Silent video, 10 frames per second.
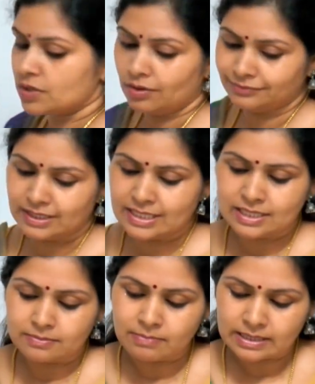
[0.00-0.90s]
of
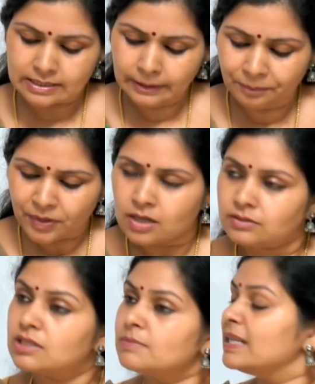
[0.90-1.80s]
this muscle?
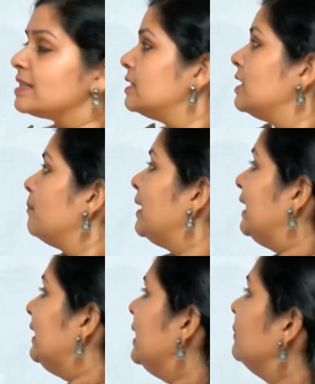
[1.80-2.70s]
This muscle
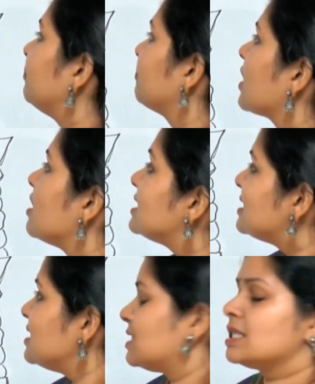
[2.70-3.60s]
mainly
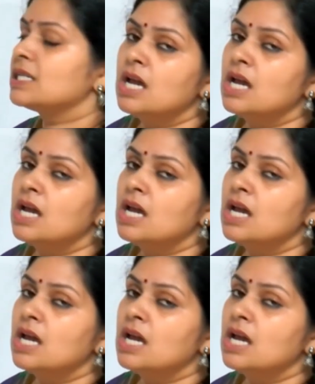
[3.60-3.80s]
assists